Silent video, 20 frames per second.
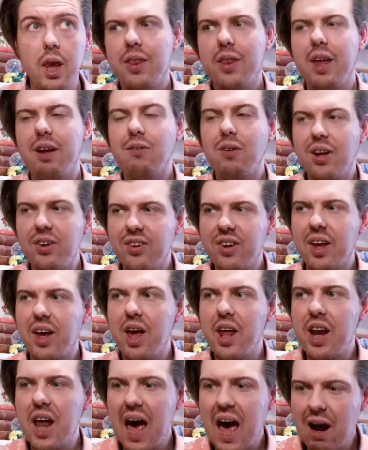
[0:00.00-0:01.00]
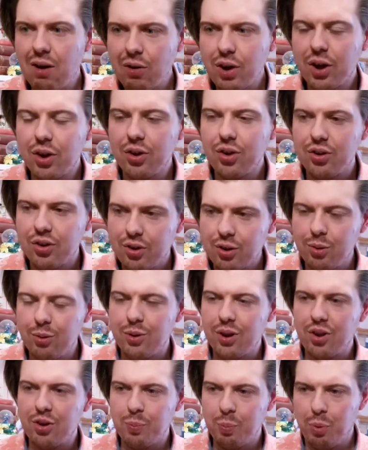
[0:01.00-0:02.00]
There is an arrogance
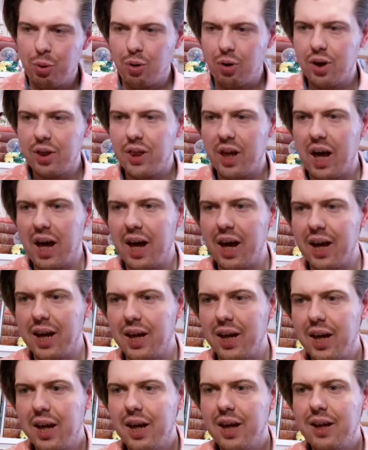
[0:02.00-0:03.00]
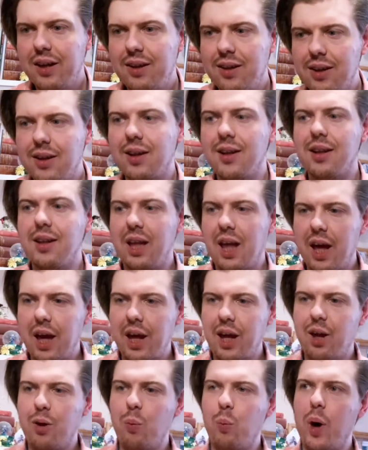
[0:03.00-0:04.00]
to this book that I didn't
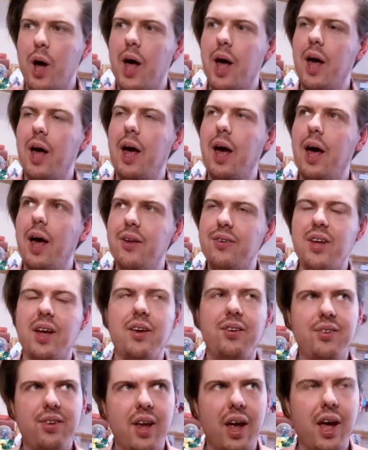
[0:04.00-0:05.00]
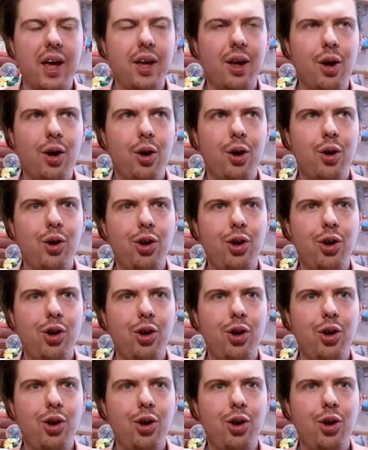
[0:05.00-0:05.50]
like, where, as I say,